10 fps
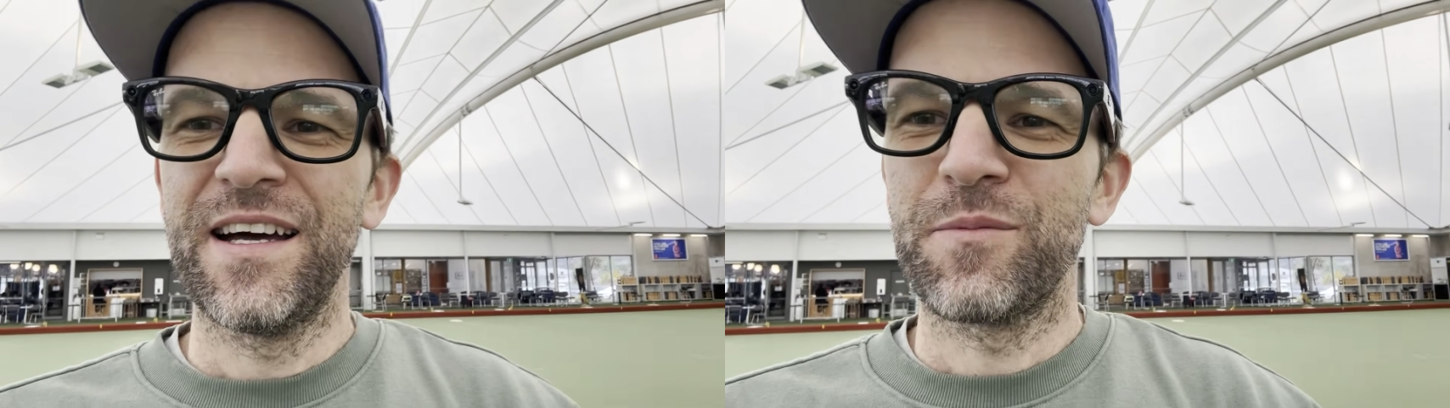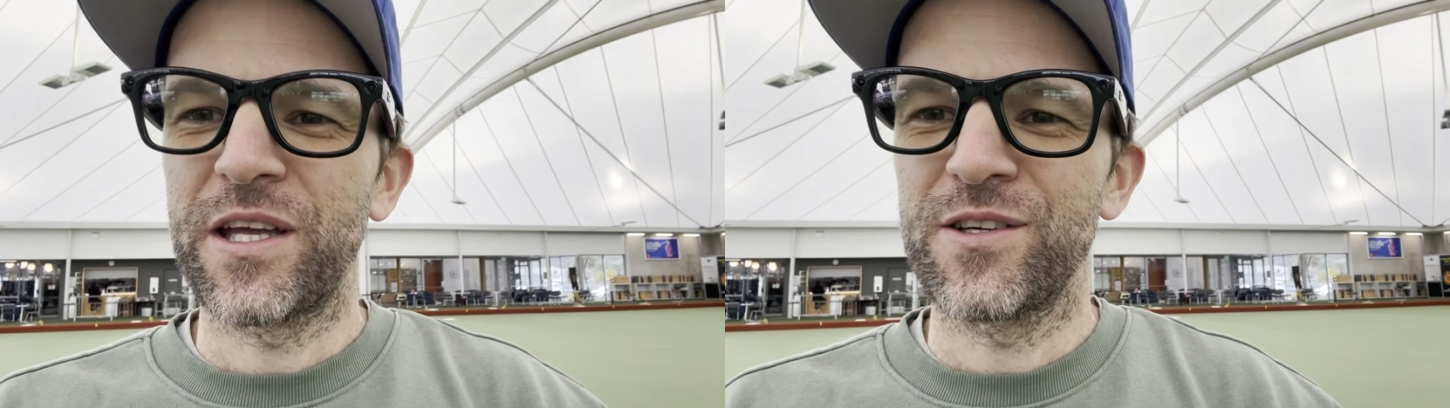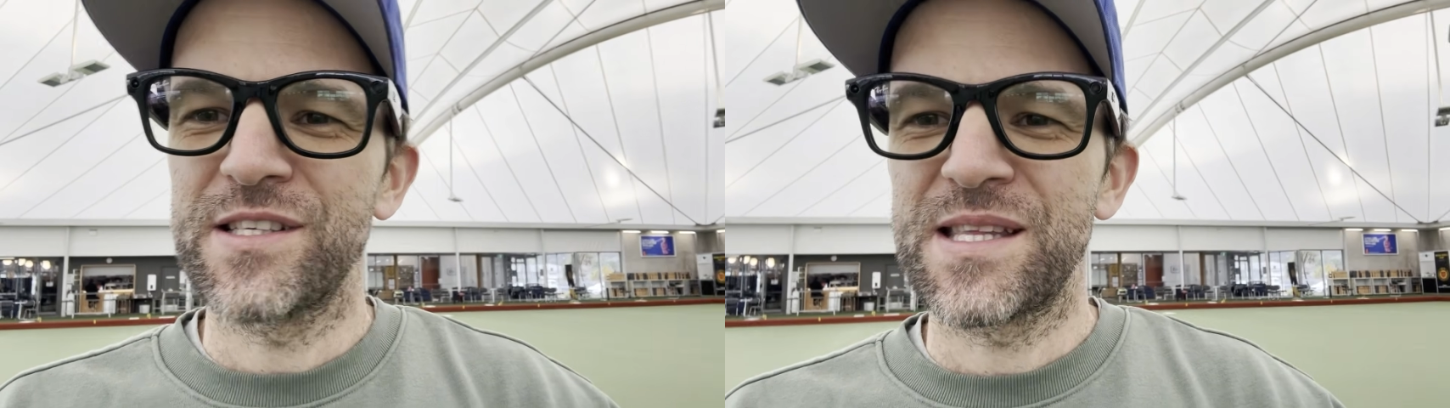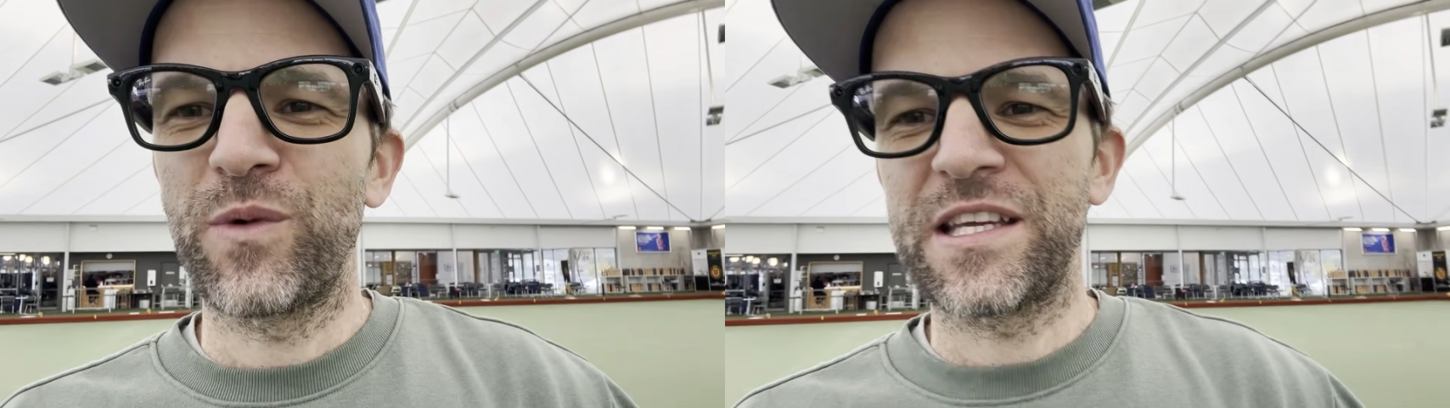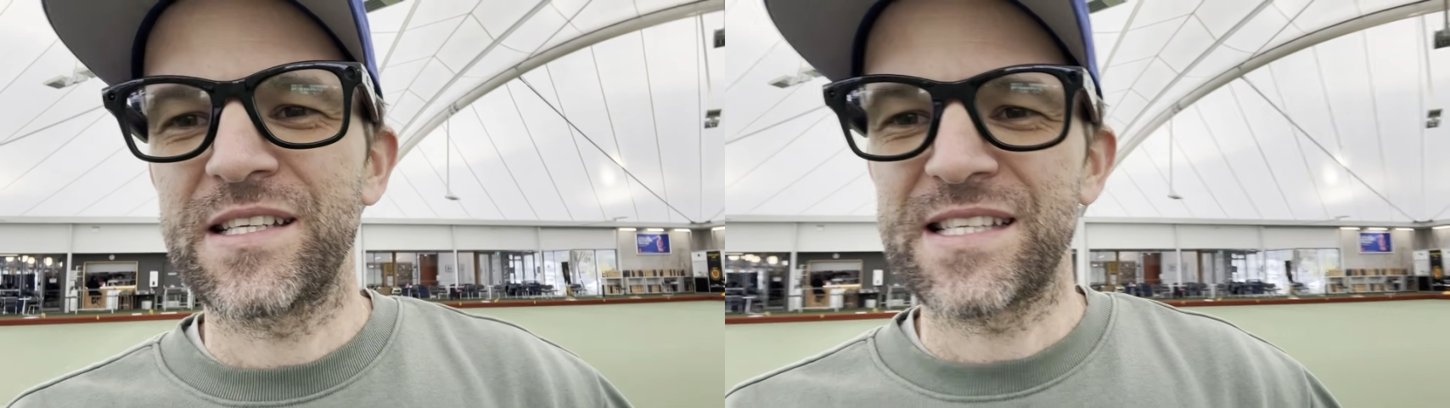because then
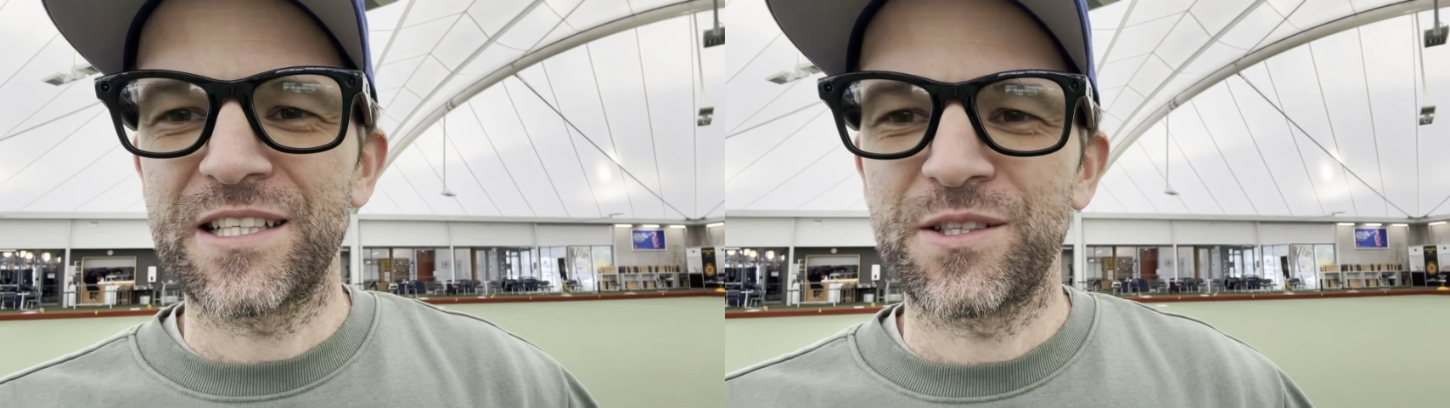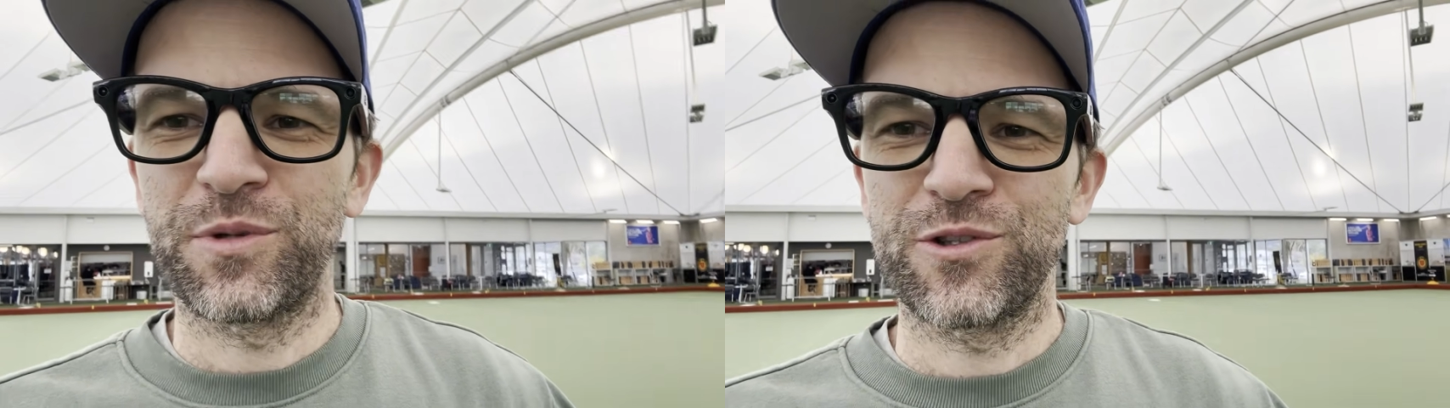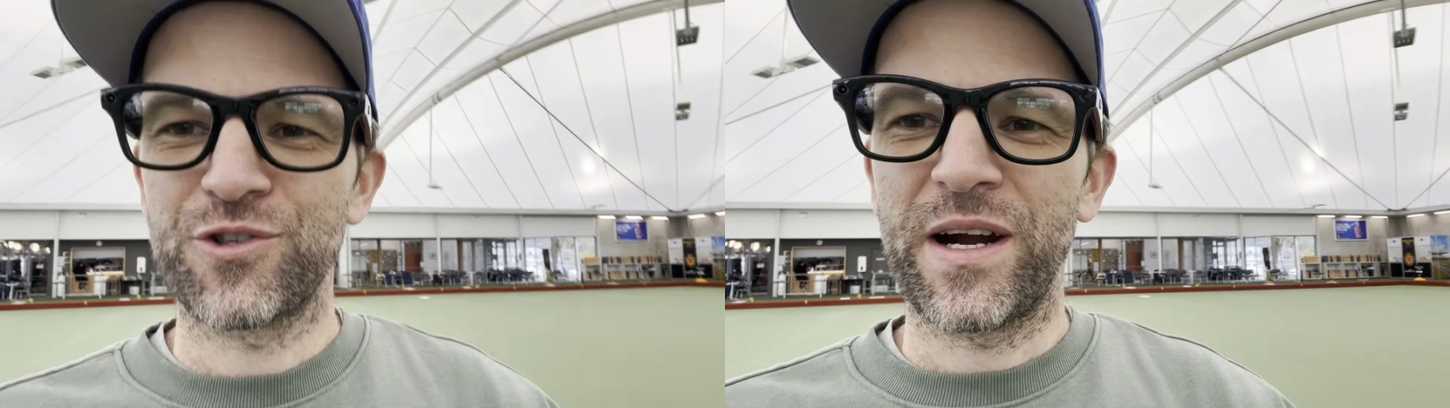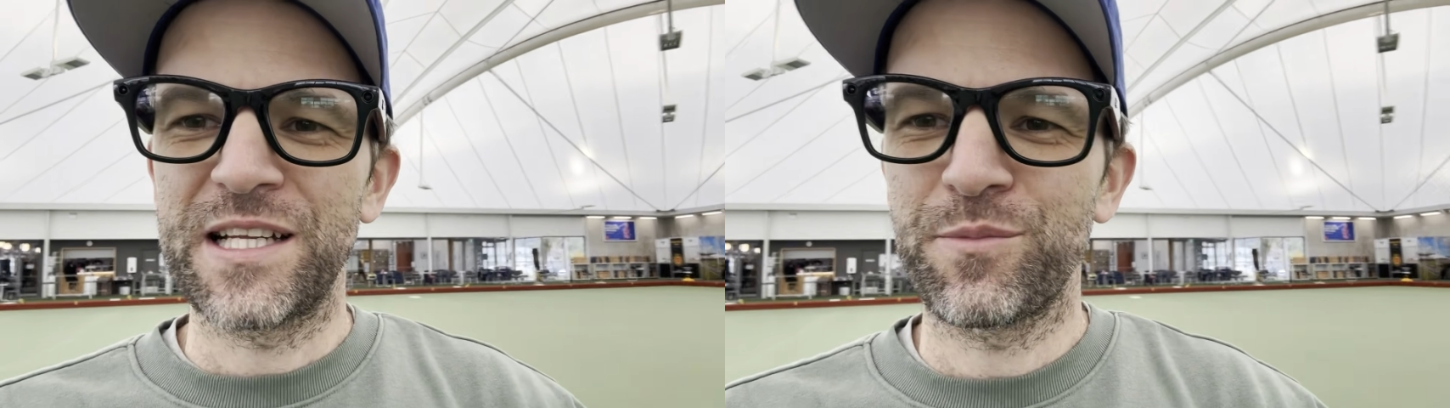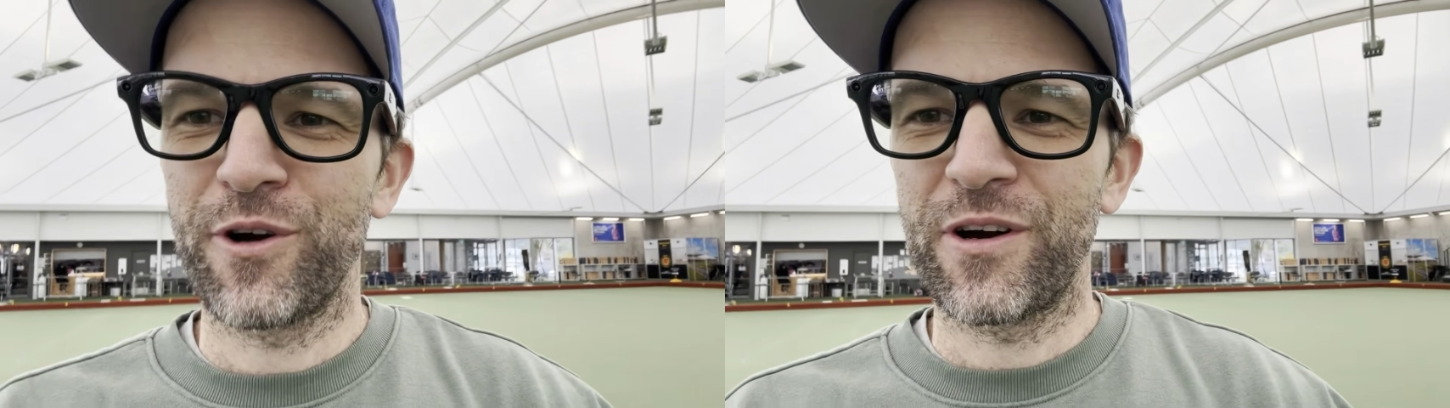we can start to build training
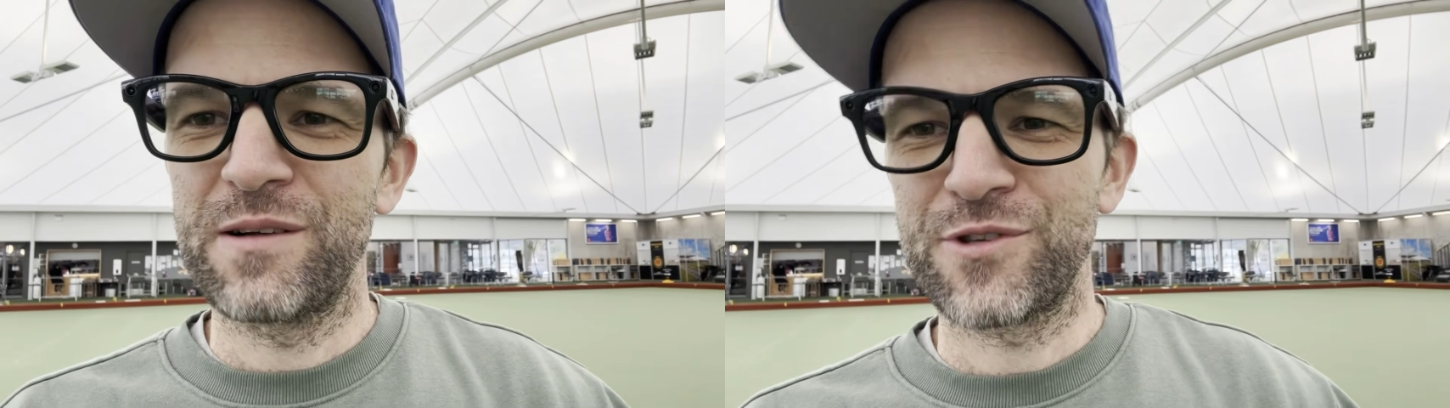programs